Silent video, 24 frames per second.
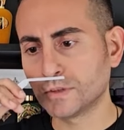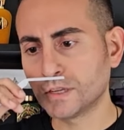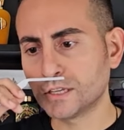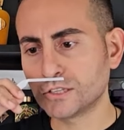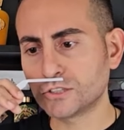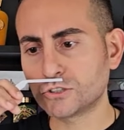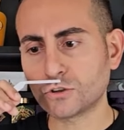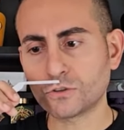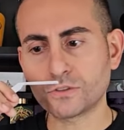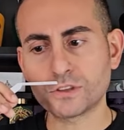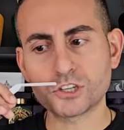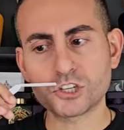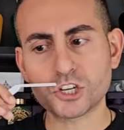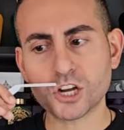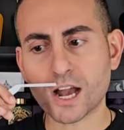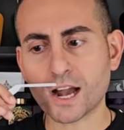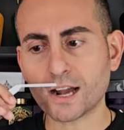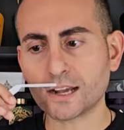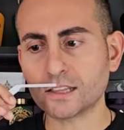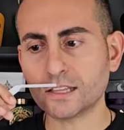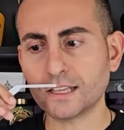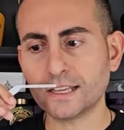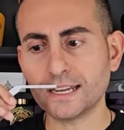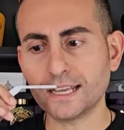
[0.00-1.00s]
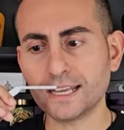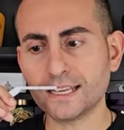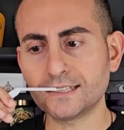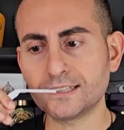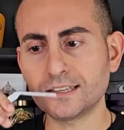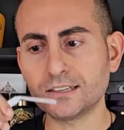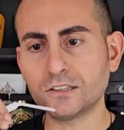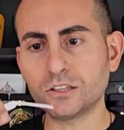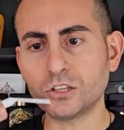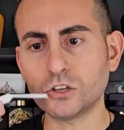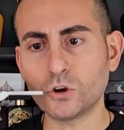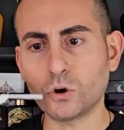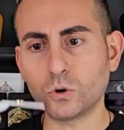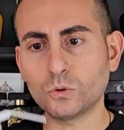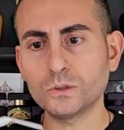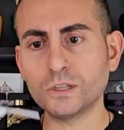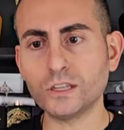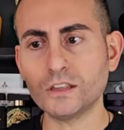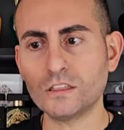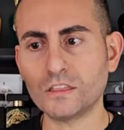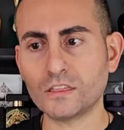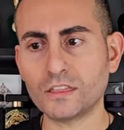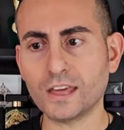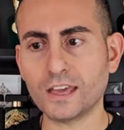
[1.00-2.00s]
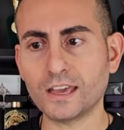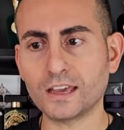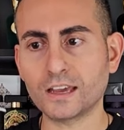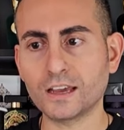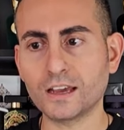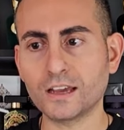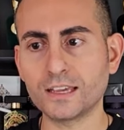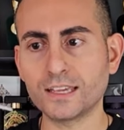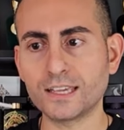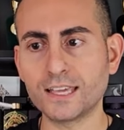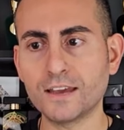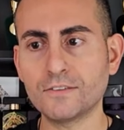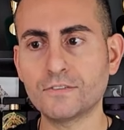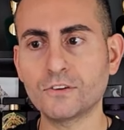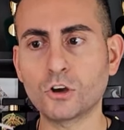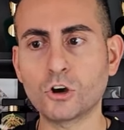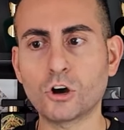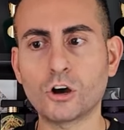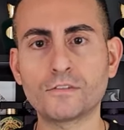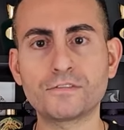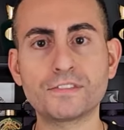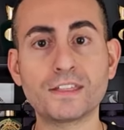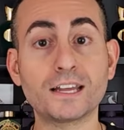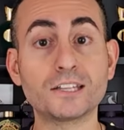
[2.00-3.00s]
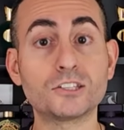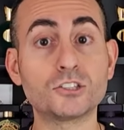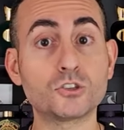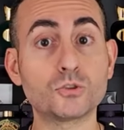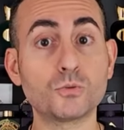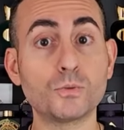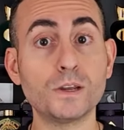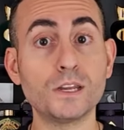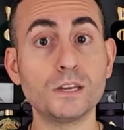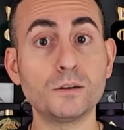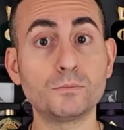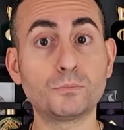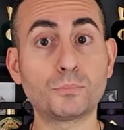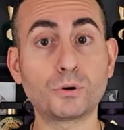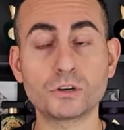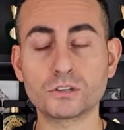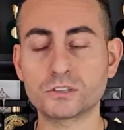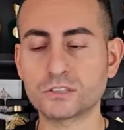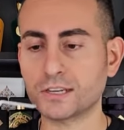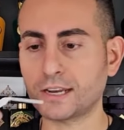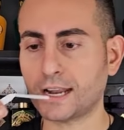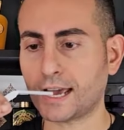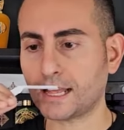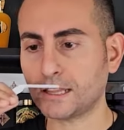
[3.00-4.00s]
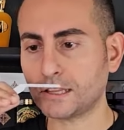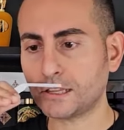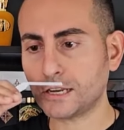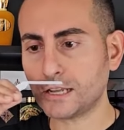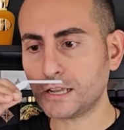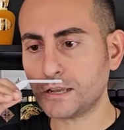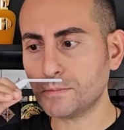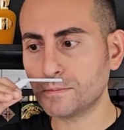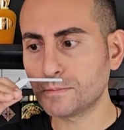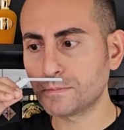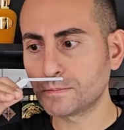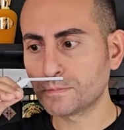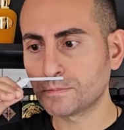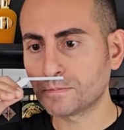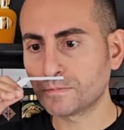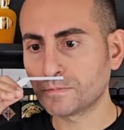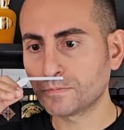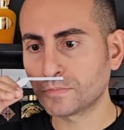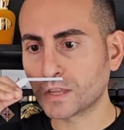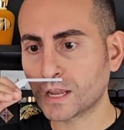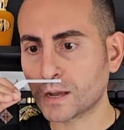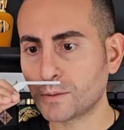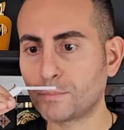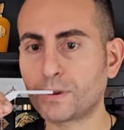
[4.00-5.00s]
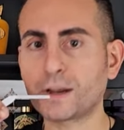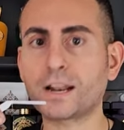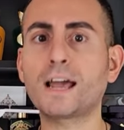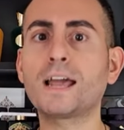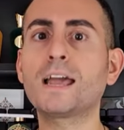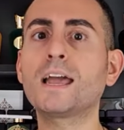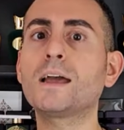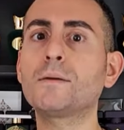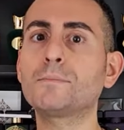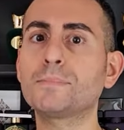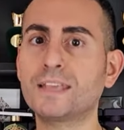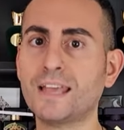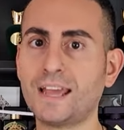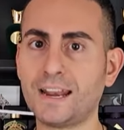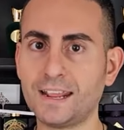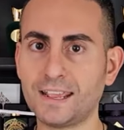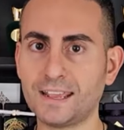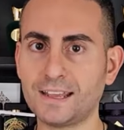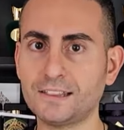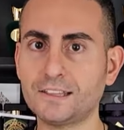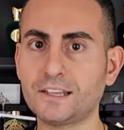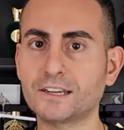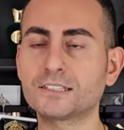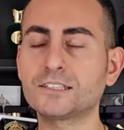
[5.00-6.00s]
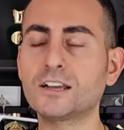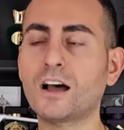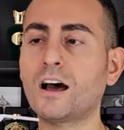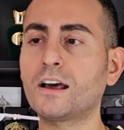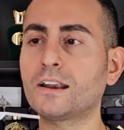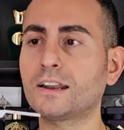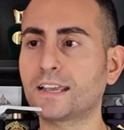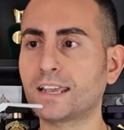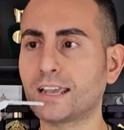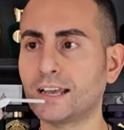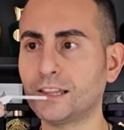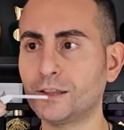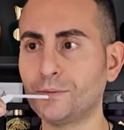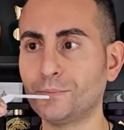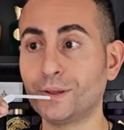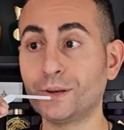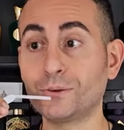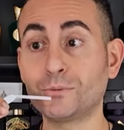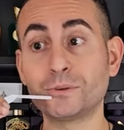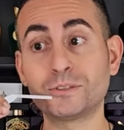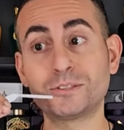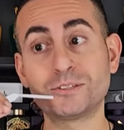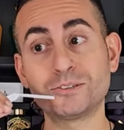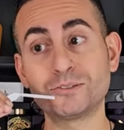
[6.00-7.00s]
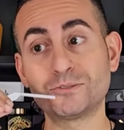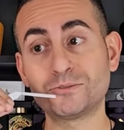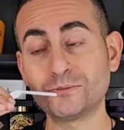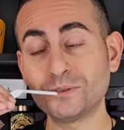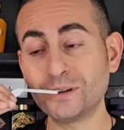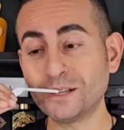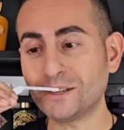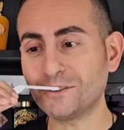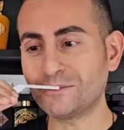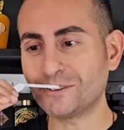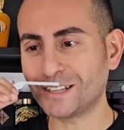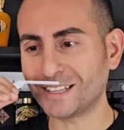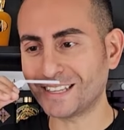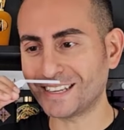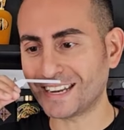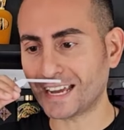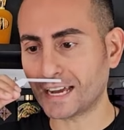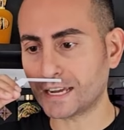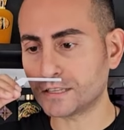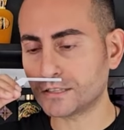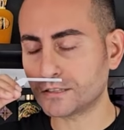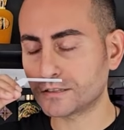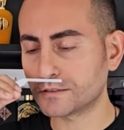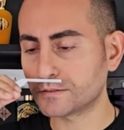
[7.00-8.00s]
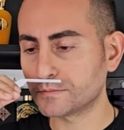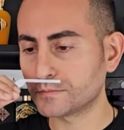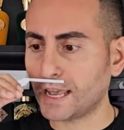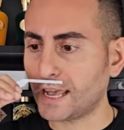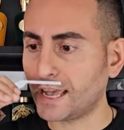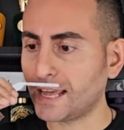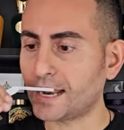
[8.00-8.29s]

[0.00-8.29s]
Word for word: So the chocolate isn't the only thing giving off that sweet personality, but I am getting a lactonic element, which is really, really nice.